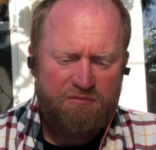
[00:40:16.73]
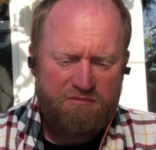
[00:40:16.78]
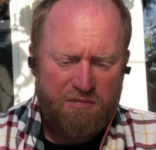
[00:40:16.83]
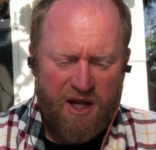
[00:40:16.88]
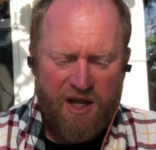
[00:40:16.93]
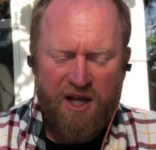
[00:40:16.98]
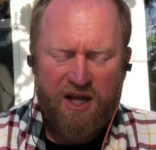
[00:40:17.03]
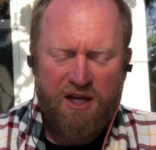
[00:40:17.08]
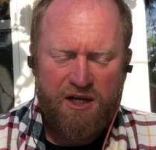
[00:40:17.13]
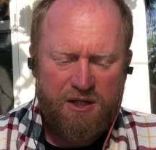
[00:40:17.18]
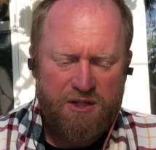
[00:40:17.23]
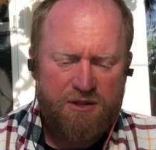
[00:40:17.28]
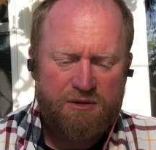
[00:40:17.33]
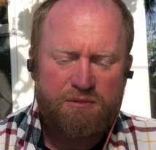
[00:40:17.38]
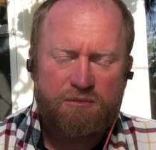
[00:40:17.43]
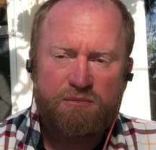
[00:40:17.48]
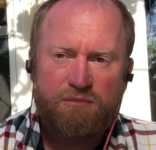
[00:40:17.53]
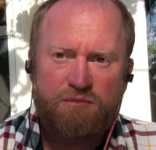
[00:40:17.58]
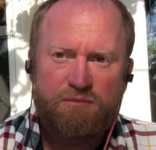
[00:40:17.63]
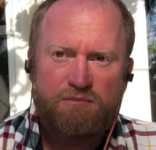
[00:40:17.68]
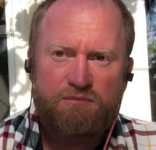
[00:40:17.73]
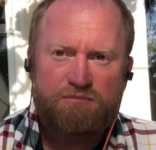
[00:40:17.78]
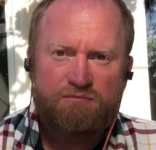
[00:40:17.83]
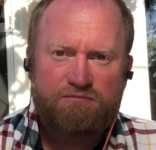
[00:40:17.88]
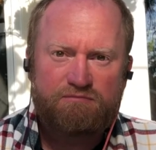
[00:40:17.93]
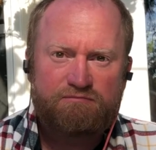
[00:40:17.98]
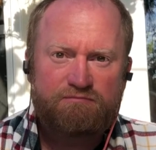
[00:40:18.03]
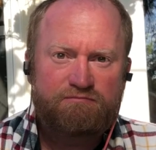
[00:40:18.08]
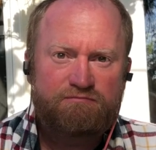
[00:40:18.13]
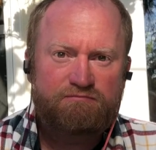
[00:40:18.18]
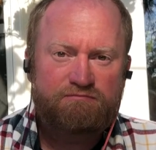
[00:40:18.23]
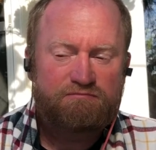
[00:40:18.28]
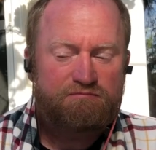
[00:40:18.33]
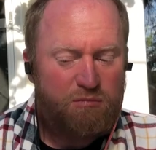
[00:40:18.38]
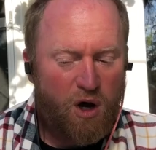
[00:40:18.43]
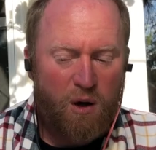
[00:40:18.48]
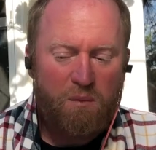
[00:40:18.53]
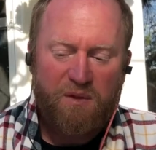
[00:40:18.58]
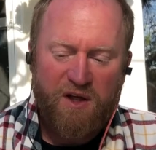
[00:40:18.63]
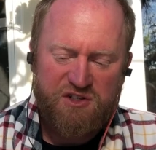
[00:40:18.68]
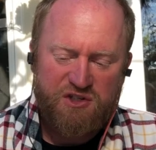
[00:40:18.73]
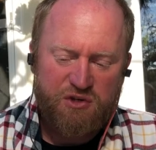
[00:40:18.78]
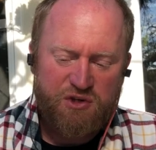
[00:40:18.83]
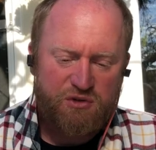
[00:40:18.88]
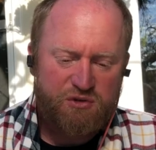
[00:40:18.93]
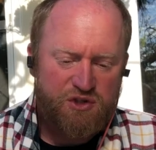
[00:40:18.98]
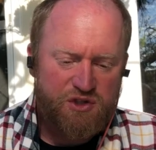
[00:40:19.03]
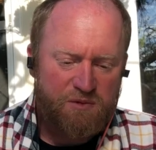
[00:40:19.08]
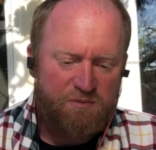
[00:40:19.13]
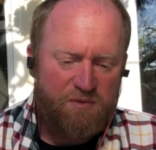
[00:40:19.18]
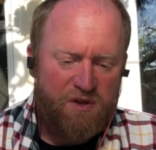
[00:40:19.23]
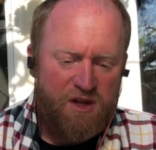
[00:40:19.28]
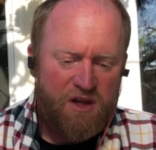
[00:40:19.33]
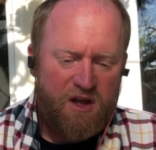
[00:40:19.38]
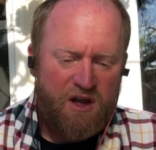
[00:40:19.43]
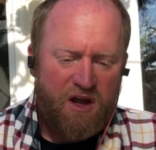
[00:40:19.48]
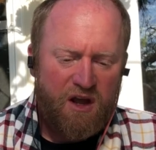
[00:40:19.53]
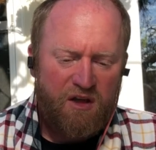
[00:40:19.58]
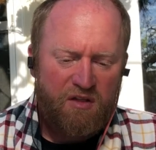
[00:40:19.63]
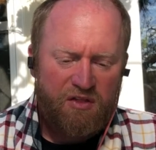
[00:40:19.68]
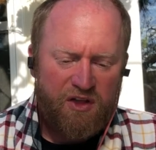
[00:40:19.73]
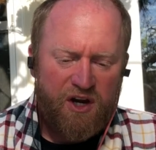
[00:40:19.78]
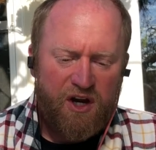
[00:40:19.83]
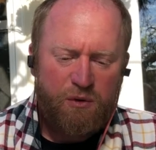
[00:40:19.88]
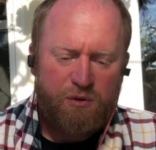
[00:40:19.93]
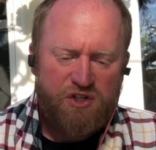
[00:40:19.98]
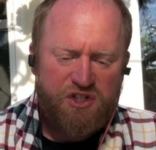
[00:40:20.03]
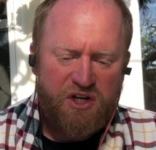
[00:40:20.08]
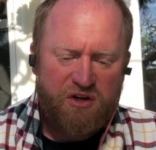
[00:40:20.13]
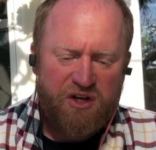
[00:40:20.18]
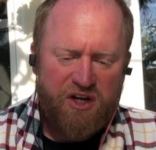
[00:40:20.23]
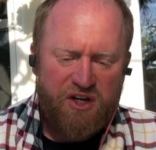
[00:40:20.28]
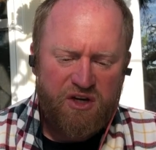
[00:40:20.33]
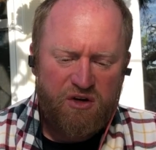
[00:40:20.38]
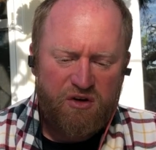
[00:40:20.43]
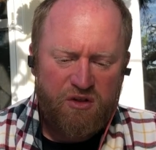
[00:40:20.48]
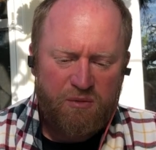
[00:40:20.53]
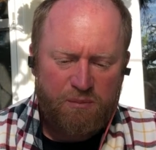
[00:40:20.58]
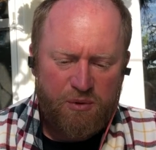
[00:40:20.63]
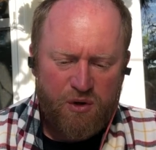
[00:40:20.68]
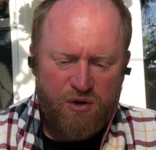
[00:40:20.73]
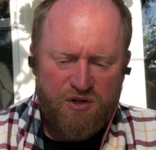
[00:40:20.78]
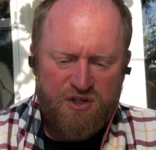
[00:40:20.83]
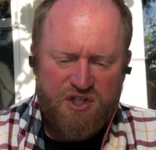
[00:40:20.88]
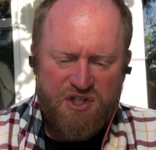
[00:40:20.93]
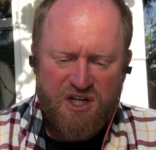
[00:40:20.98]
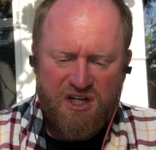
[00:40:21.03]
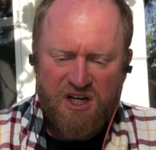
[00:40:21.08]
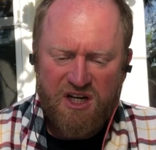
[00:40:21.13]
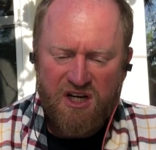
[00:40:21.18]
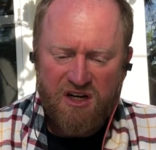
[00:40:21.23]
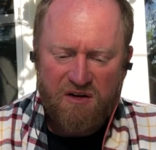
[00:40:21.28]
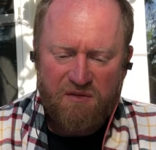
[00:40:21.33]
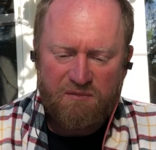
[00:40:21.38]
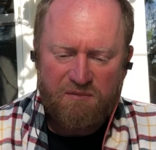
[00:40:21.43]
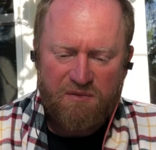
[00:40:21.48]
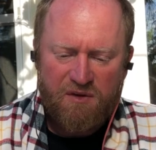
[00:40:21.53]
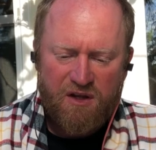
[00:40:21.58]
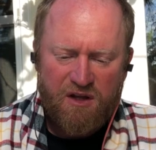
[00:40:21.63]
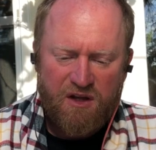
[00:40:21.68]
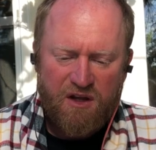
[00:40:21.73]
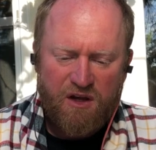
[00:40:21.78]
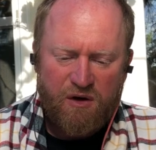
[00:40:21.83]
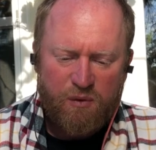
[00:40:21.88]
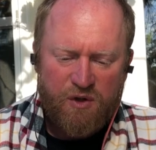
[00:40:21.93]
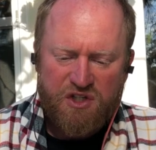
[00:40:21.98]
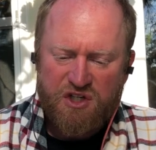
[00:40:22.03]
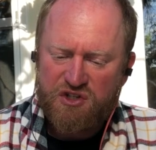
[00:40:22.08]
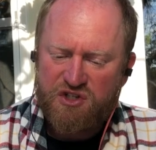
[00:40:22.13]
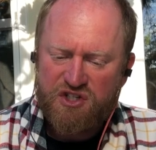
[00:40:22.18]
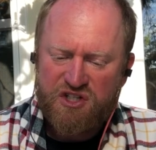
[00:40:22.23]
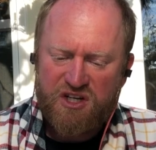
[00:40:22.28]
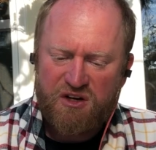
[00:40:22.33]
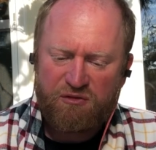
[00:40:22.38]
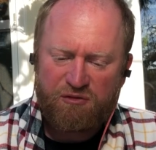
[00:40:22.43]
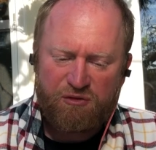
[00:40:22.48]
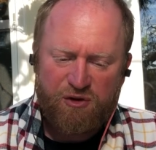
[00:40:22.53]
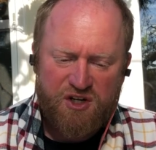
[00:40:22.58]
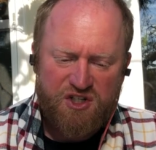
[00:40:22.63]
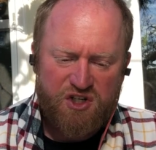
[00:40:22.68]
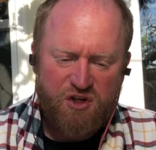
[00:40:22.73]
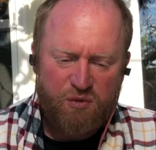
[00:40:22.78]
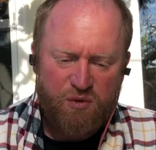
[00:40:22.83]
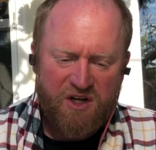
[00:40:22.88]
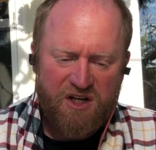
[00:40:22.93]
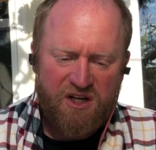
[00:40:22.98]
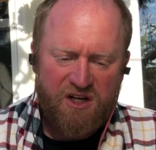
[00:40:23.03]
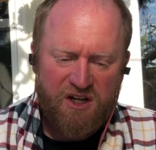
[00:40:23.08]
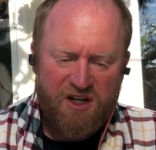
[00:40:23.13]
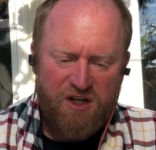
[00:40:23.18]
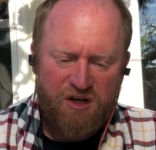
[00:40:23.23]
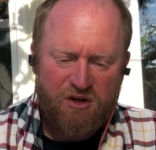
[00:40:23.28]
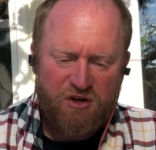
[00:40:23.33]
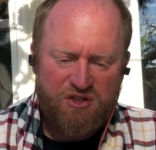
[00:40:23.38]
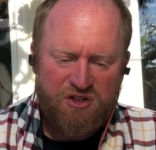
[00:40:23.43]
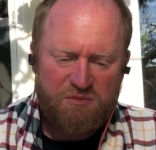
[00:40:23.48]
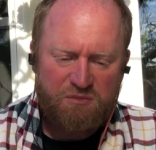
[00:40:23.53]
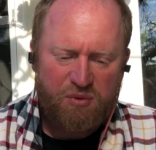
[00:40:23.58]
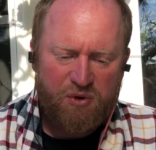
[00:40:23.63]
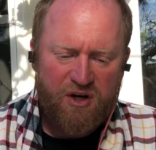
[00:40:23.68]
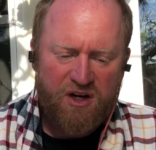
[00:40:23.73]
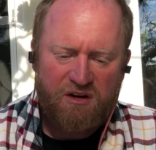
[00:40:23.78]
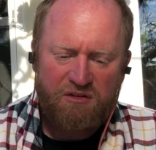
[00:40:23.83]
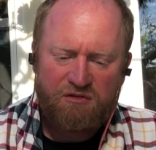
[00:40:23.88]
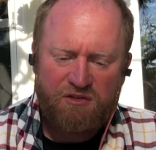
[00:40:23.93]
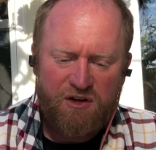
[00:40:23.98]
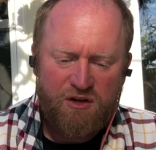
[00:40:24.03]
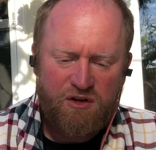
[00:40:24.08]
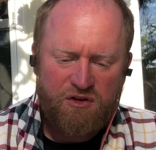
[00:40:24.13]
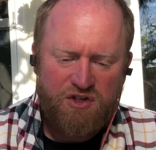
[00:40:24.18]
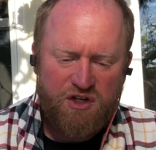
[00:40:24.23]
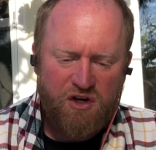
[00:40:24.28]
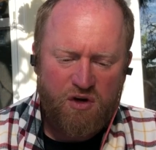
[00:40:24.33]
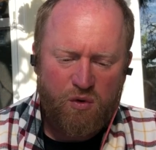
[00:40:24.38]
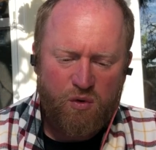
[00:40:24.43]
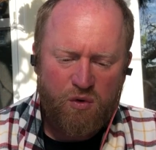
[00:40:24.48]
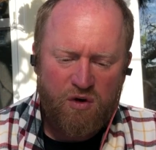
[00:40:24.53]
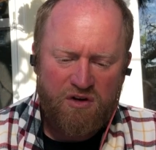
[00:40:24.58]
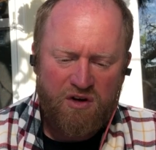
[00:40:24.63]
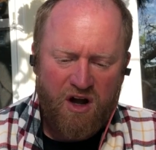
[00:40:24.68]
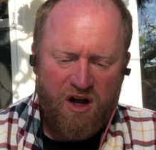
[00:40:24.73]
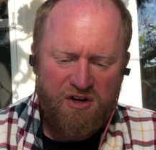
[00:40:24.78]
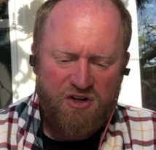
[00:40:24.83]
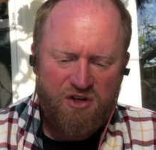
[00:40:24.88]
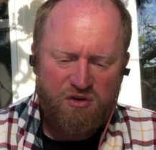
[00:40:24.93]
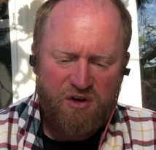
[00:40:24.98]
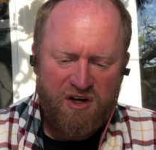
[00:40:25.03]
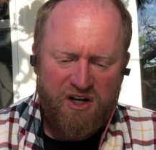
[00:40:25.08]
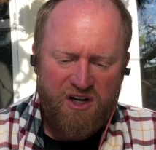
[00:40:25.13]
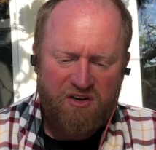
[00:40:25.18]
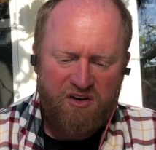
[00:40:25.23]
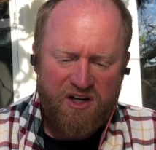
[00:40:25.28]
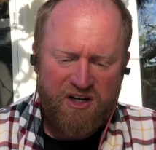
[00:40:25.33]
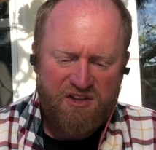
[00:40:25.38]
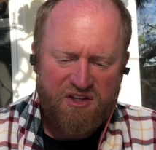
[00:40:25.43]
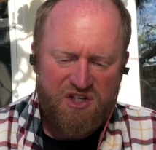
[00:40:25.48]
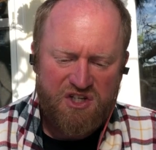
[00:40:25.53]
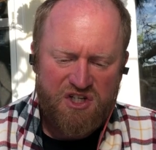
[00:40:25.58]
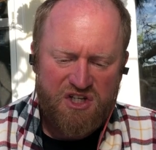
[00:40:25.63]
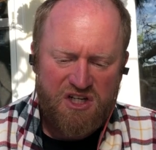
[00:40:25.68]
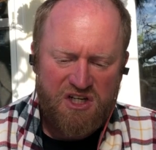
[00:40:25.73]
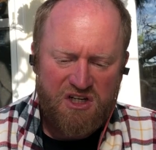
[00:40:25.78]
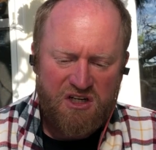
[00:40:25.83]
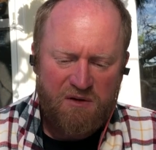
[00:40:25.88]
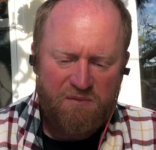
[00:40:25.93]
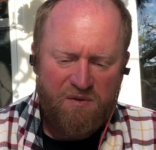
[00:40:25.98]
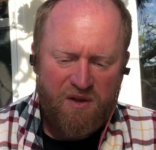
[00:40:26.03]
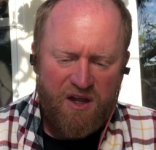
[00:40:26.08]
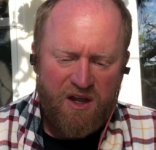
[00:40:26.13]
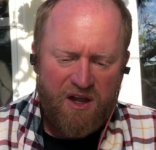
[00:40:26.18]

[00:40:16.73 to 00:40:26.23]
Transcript: And, well, that's her solution. There we shall hear the birds singing. We shall see fresh green hills and plain fields and corn undulating like the sea,